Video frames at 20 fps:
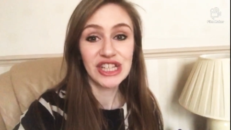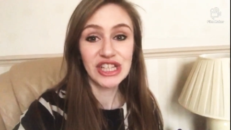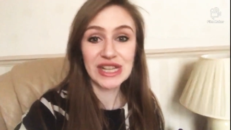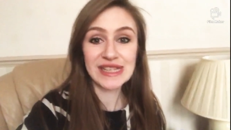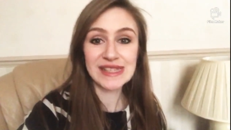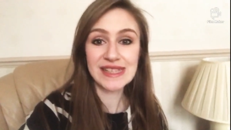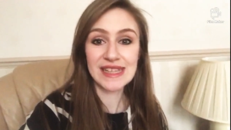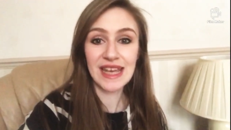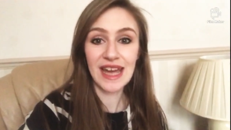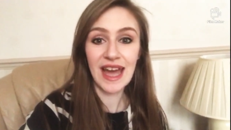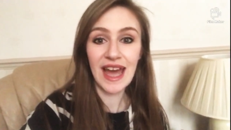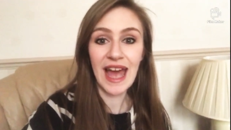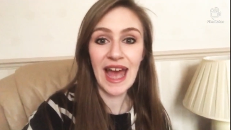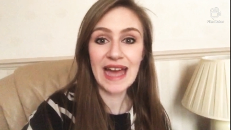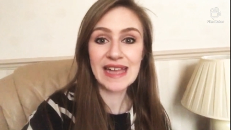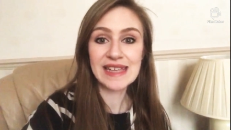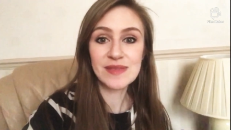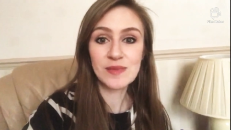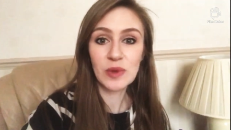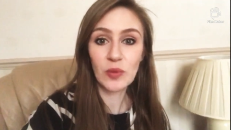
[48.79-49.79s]
Jessica
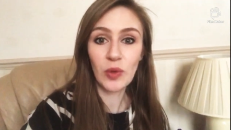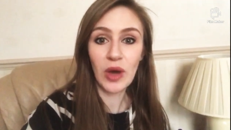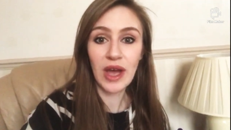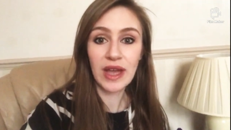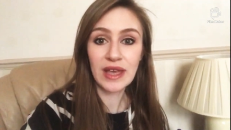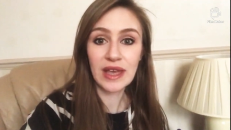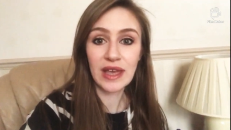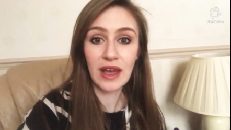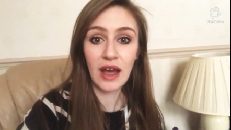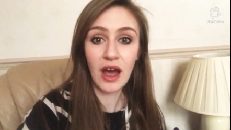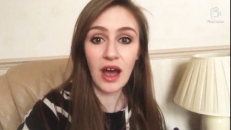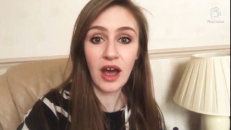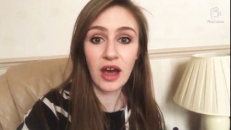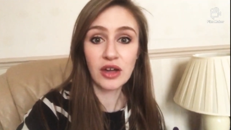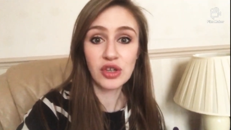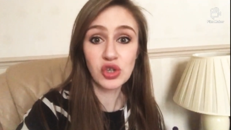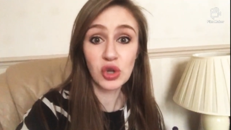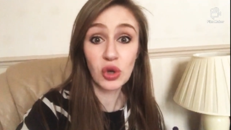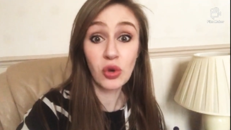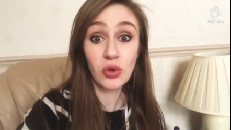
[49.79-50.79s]
has been working
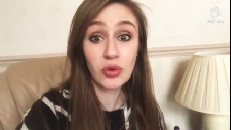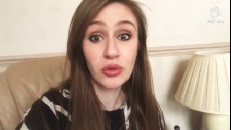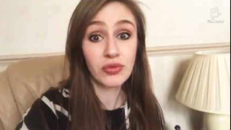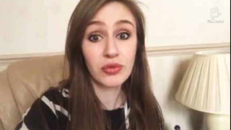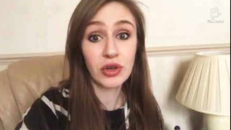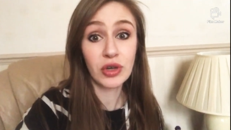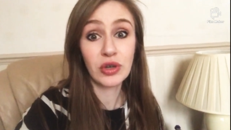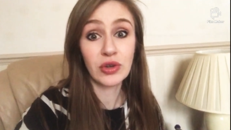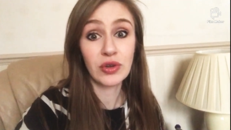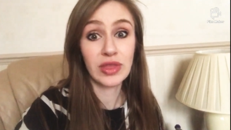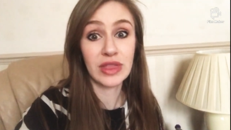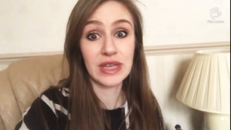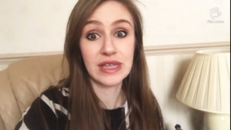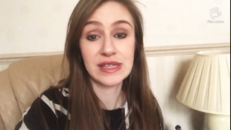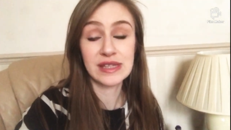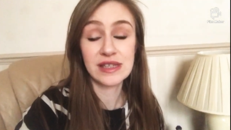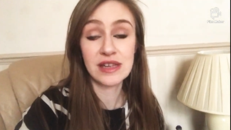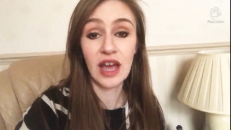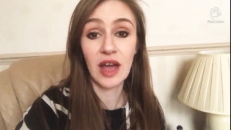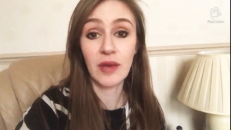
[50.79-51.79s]
hard all through
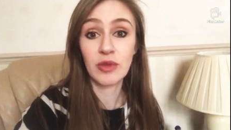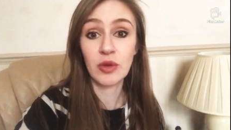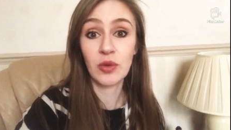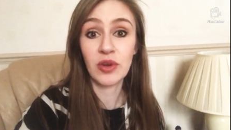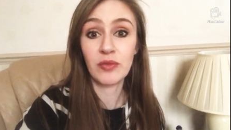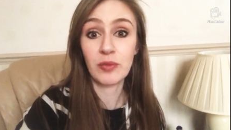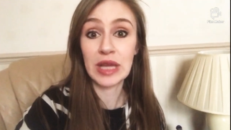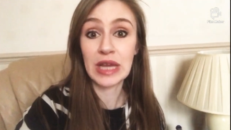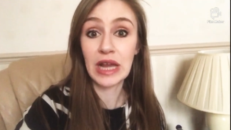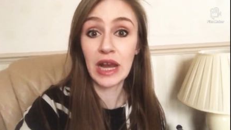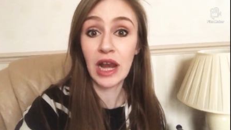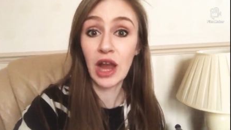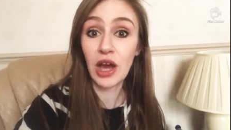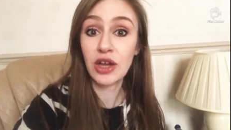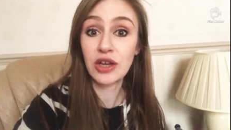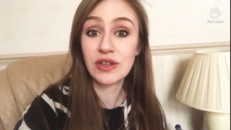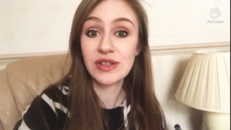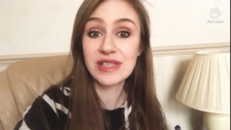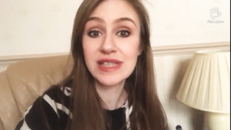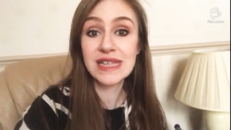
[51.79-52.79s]
this time that we've been
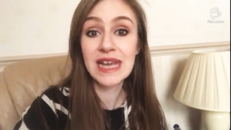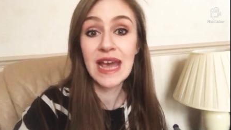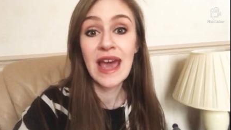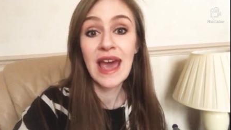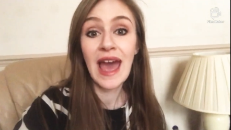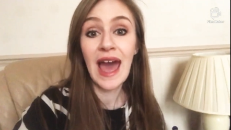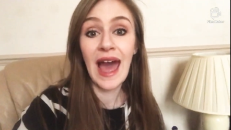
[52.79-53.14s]
closed,